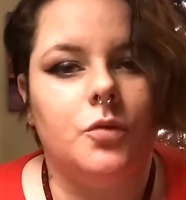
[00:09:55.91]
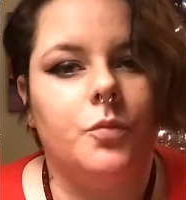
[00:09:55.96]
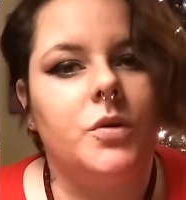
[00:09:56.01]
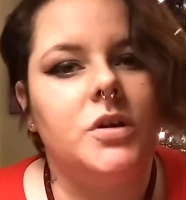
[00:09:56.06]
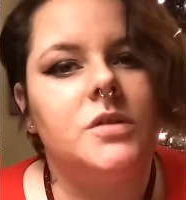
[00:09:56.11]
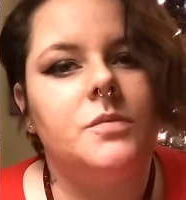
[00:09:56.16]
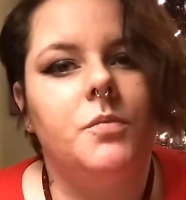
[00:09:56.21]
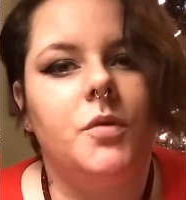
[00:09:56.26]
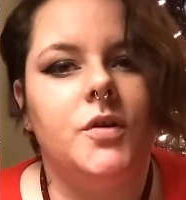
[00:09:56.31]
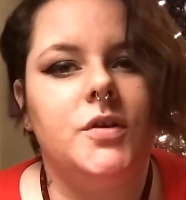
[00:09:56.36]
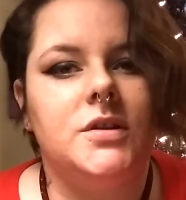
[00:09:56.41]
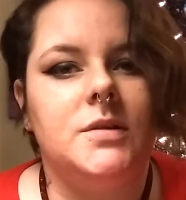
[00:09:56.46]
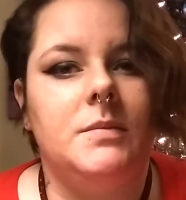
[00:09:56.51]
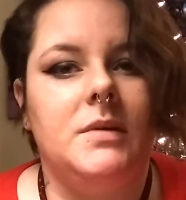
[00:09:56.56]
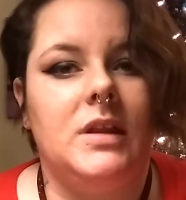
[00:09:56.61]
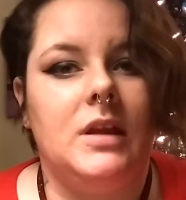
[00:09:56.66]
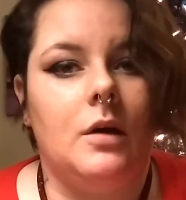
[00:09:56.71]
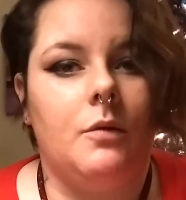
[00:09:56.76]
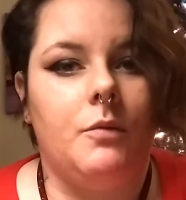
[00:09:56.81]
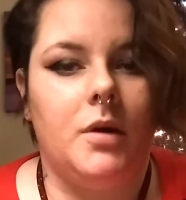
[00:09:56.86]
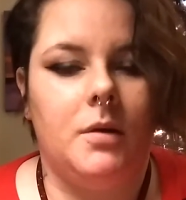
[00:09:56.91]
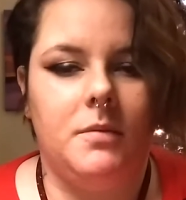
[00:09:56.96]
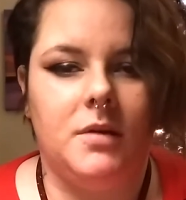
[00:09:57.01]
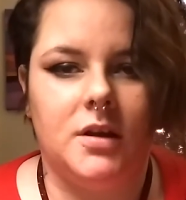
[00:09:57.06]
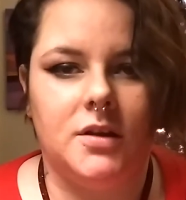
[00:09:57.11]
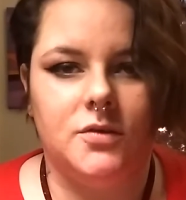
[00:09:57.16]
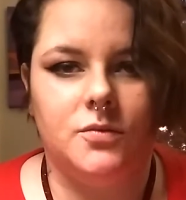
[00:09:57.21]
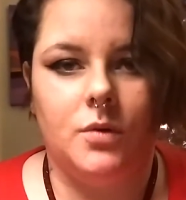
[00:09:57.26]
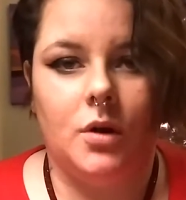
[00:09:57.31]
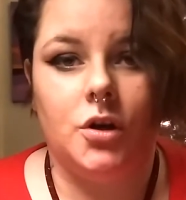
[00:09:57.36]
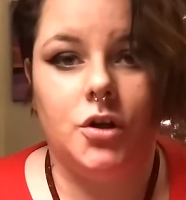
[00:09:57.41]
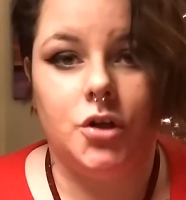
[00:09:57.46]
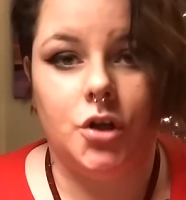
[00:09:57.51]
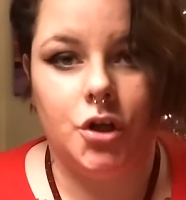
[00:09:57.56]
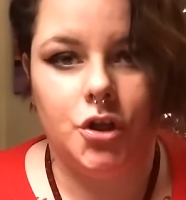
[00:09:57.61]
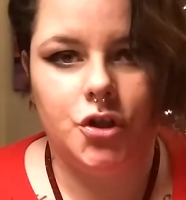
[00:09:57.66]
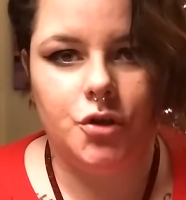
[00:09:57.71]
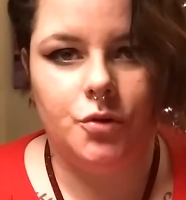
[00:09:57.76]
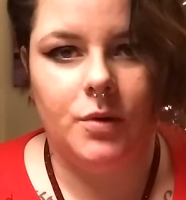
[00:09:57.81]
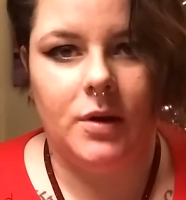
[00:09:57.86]
We're supposed to be that way because we are
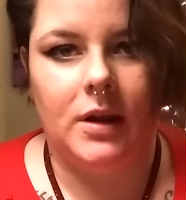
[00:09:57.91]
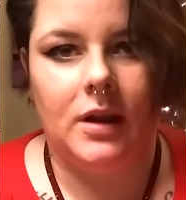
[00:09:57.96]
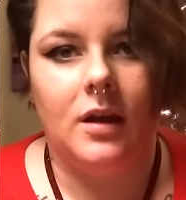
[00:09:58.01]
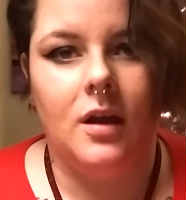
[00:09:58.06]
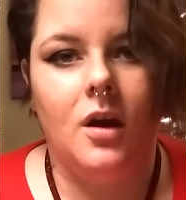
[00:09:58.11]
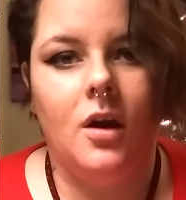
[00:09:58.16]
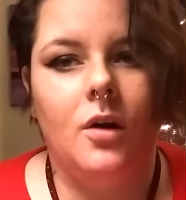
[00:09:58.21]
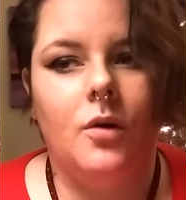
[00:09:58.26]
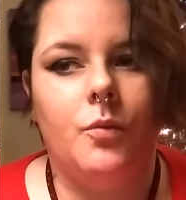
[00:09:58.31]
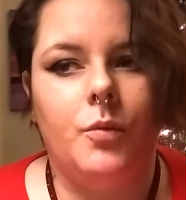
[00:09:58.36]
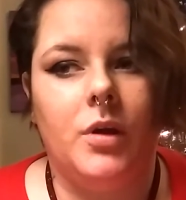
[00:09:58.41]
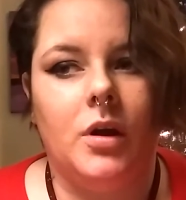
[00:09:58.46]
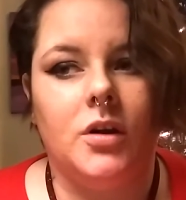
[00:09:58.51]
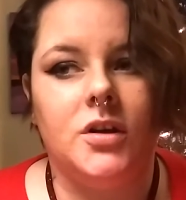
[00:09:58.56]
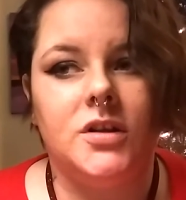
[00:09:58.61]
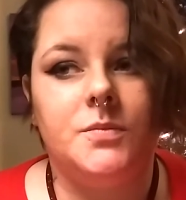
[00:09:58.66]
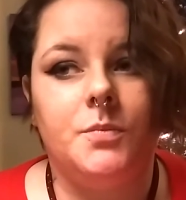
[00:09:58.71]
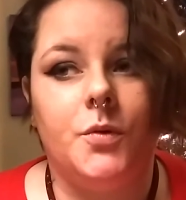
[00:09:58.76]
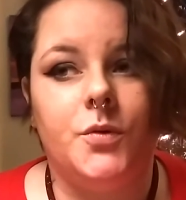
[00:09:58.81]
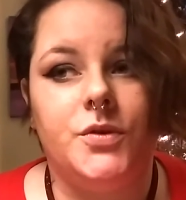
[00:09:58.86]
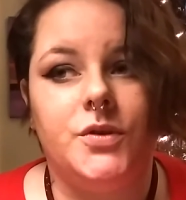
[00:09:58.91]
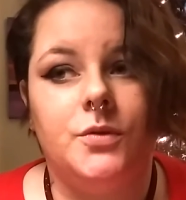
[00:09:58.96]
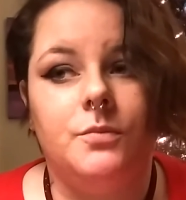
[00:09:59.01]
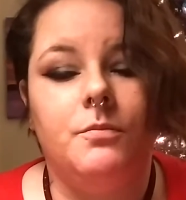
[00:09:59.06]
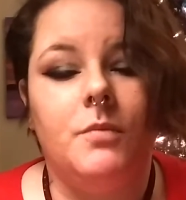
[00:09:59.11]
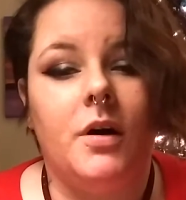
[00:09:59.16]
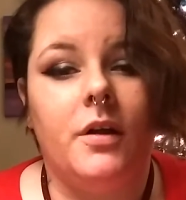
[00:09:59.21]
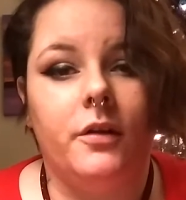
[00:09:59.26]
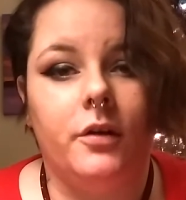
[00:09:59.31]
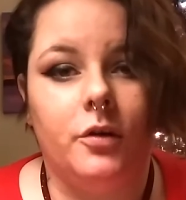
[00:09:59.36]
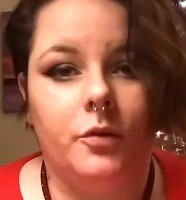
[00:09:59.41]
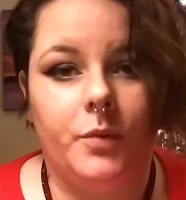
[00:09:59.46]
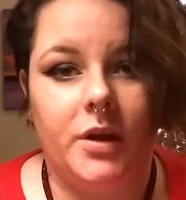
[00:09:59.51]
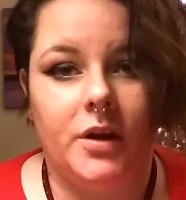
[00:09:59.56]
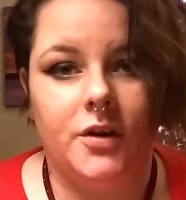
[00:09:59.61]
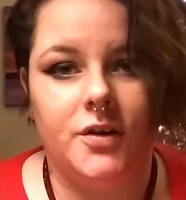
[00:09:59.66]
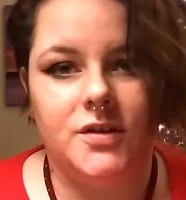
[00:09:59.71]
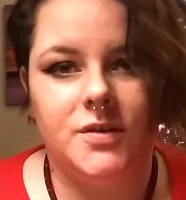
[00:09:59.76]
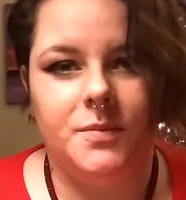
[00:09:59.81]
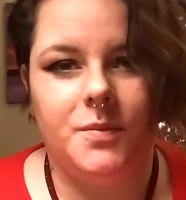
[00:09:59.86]
nurturing, we are supposed to mother, we
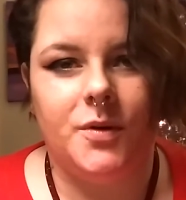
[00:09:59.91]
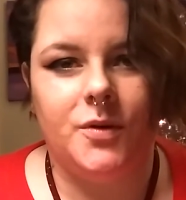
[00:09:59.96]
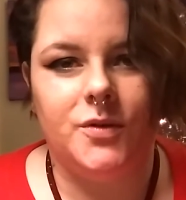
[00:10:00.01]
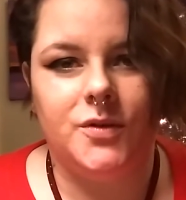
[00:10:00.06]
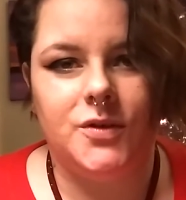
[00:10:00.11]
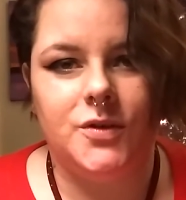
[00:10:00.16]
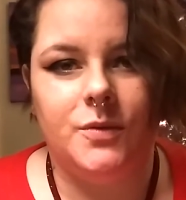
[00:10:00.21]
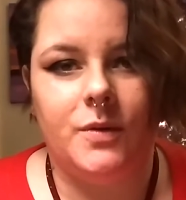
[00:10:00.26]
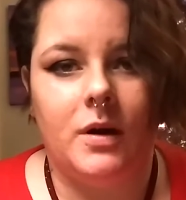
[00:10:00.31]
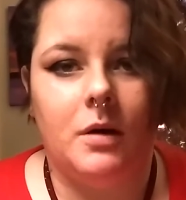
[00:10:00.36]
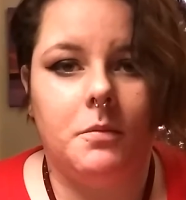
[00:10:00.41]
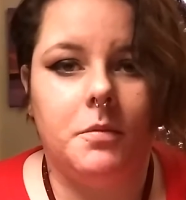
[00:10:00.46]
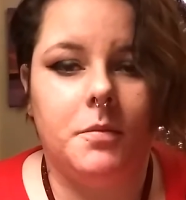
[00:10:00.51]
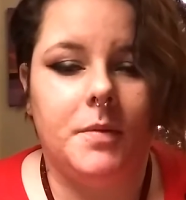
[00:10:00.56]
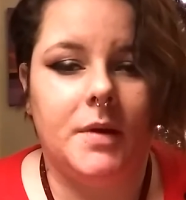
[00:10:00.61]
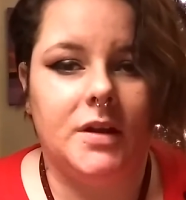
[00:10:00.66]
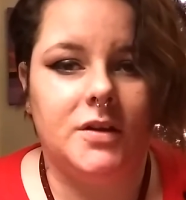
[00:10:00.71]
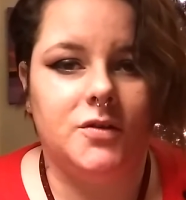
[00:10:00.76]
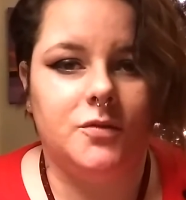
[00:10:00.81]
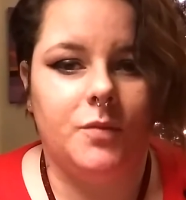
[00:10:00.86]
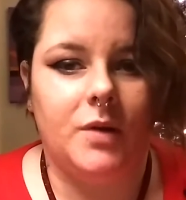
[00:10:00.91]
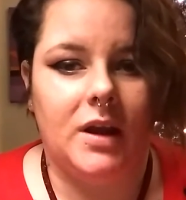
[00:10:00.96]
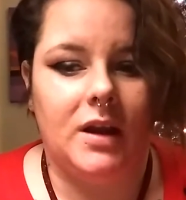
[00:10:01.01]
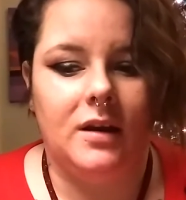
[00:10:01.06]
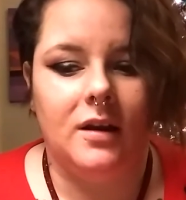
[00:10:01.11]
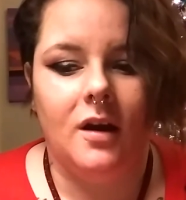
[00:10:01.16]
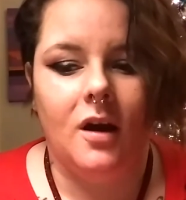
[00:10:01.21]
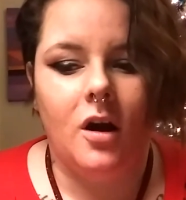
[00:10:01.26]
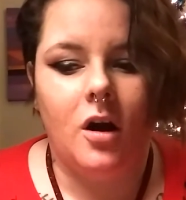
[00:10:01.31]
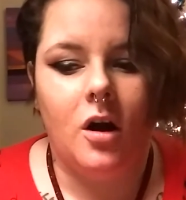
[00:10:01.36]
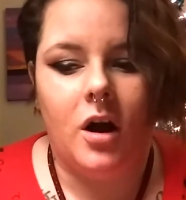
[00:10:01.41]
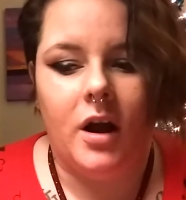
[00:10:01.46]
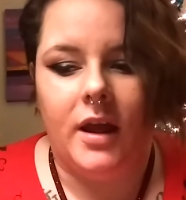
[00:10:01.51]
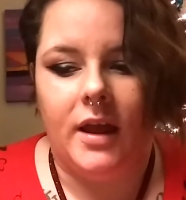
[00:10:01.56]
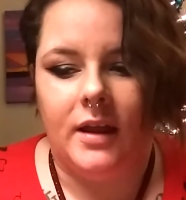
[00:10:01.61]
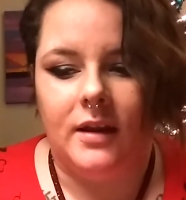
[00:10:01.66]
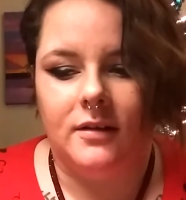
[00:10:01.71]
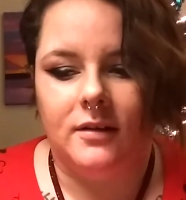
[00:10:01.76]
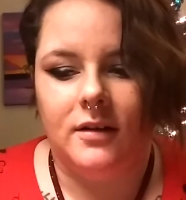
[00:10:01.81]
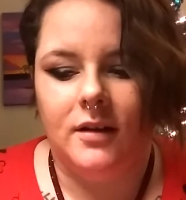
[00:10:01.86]
are supposed to help perpetuate
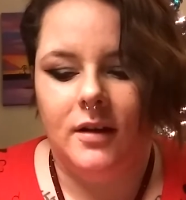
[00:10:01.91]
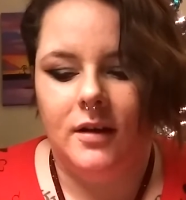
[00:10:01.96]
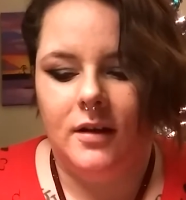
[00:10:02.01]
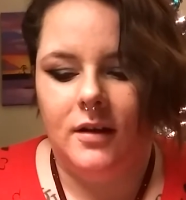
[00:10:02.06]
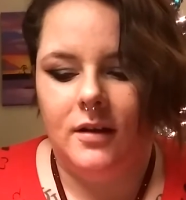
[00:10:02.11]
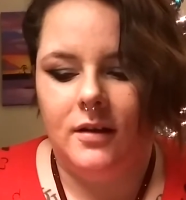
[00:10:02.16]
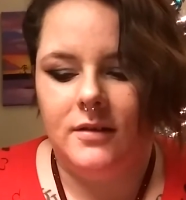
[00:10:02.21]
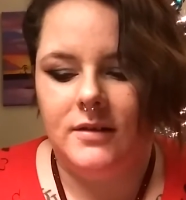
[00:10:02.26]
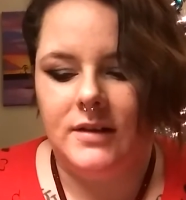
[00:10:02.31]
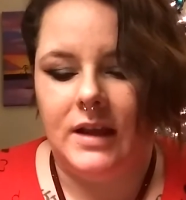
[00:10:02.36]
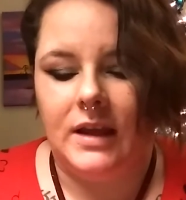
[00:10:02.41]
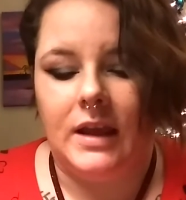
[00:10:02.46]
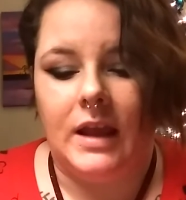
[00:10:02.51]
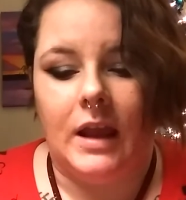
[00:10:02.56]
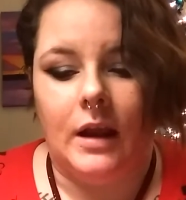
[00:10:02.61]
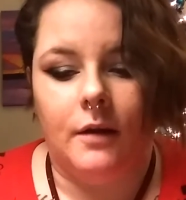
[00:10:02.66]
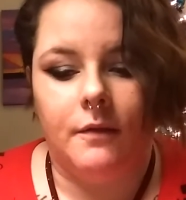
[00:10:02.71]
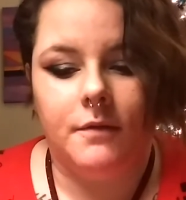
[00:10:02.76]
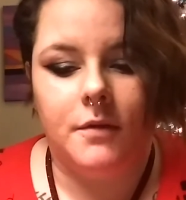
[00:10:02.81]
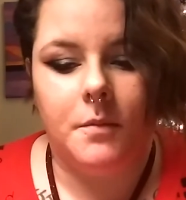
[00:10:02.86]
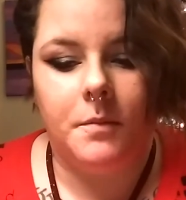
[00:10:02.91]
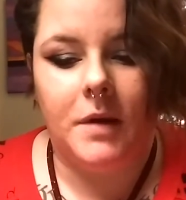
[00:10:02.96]
and take care of the